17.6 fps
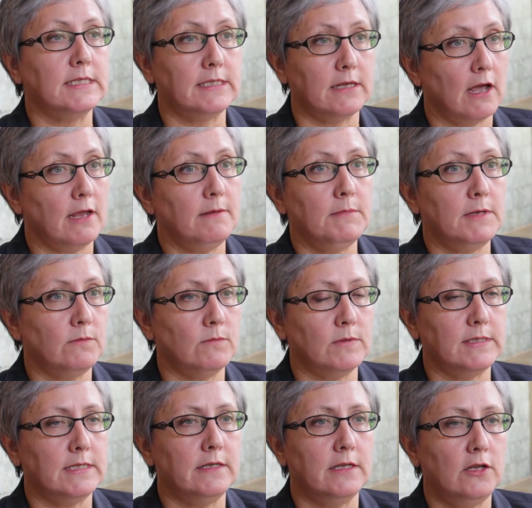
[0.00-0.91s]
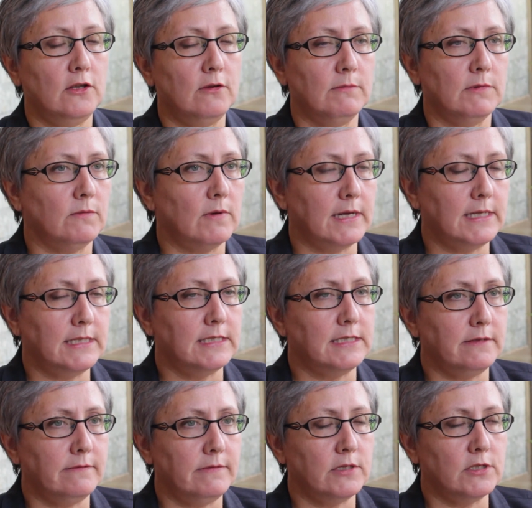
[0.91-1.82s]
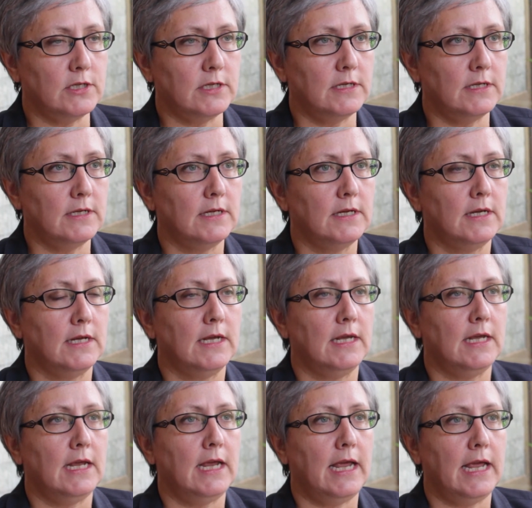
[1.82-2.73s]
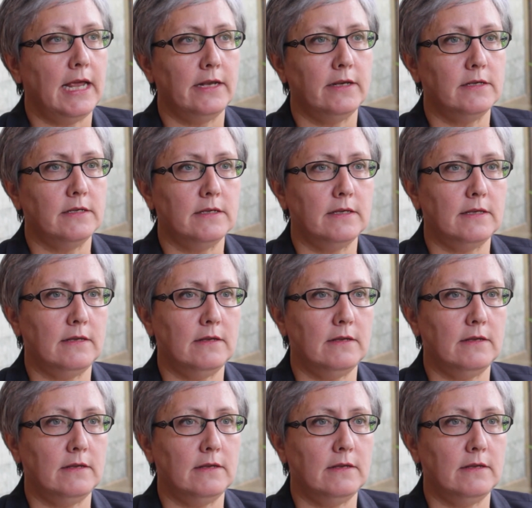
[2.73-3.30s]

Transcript: assignment was in the Human Rights Division, and